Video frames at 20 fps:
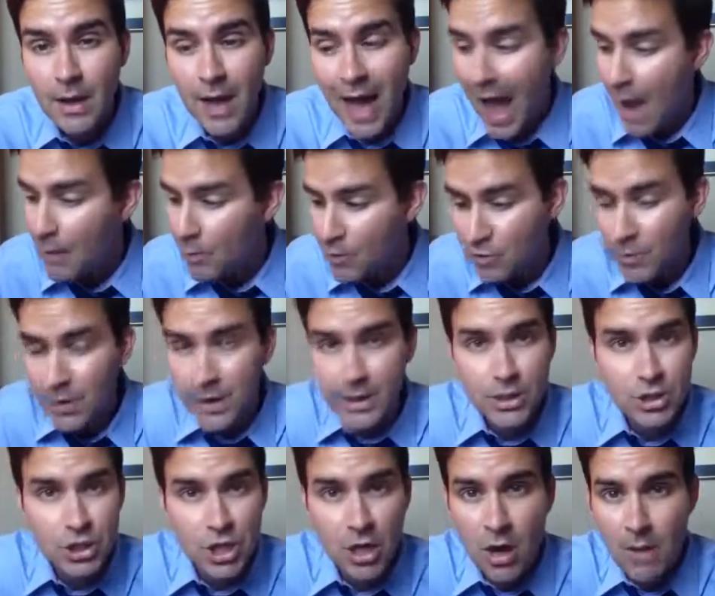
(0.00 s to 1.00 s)
I was willing to
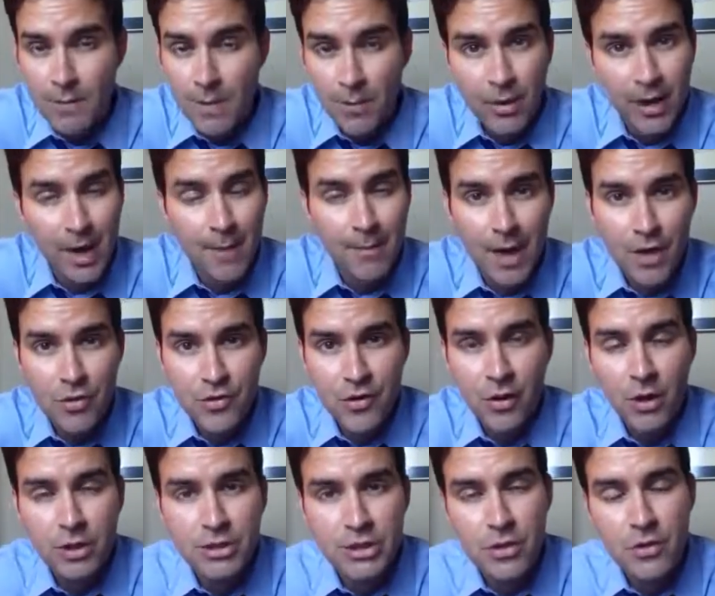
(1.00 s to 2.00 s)
show up and bring a bus
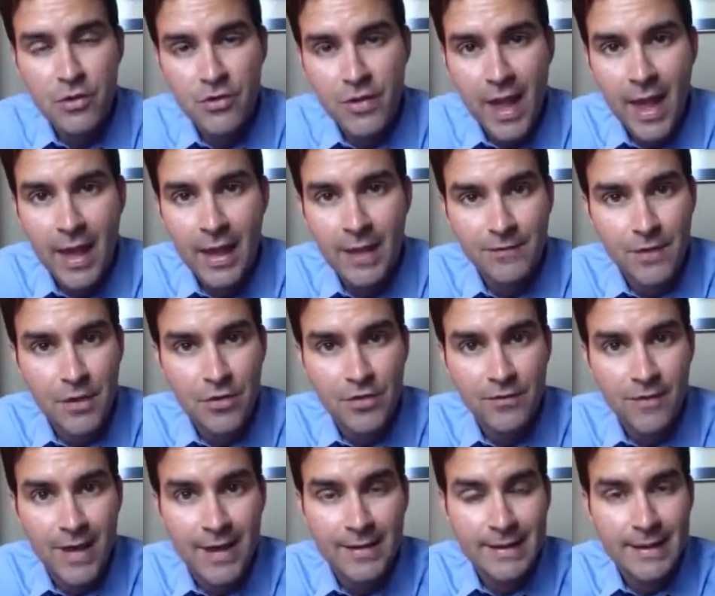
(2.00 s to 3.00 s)
there on Tuesday if this
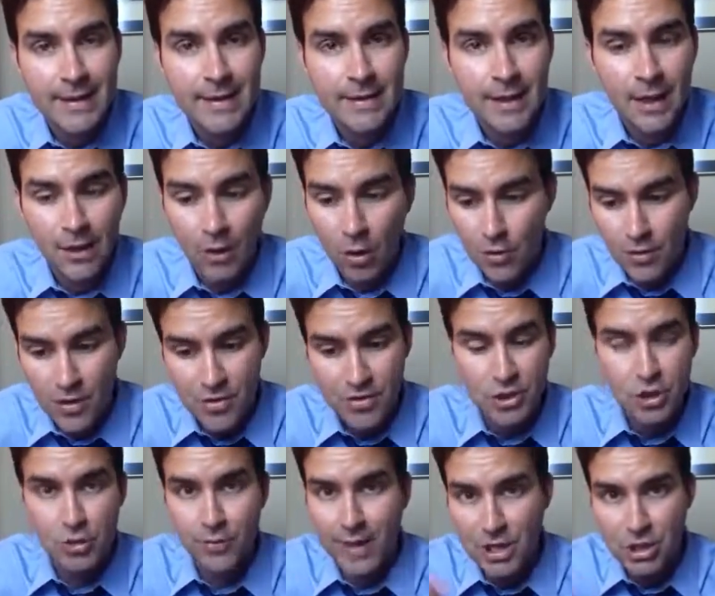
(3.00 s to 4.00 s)
event or this
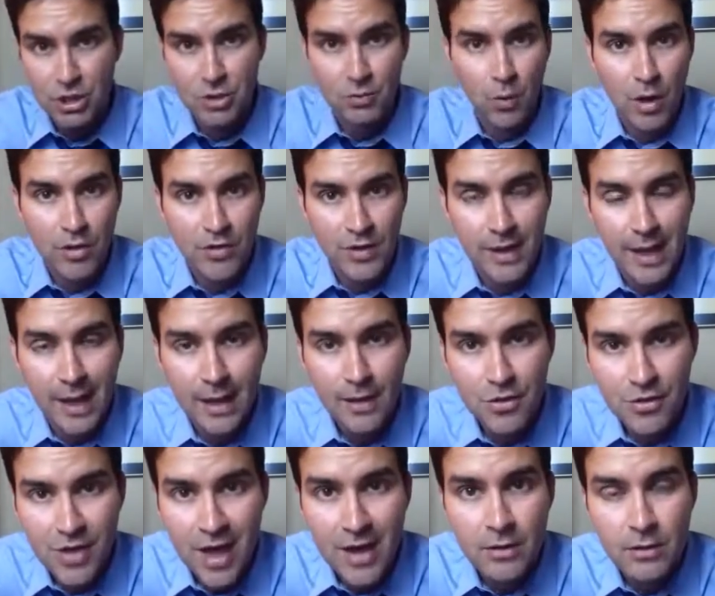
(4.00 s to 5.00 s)
situation wasn't
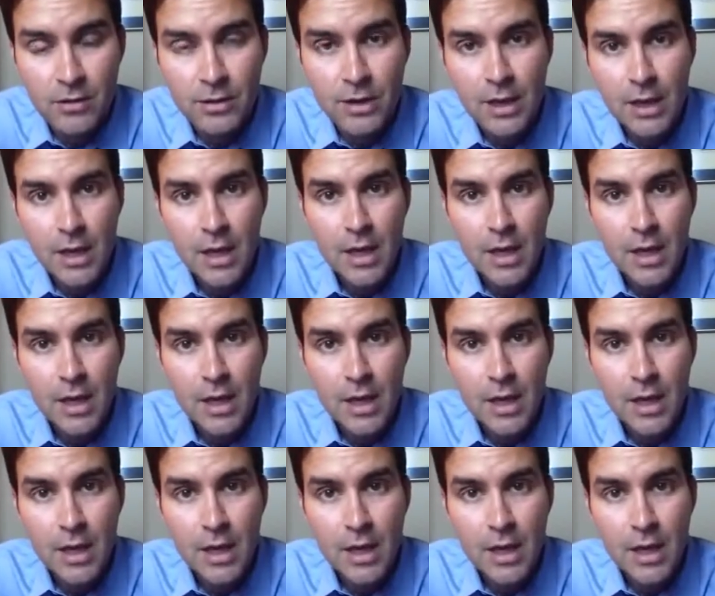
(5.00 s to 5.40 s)
settled.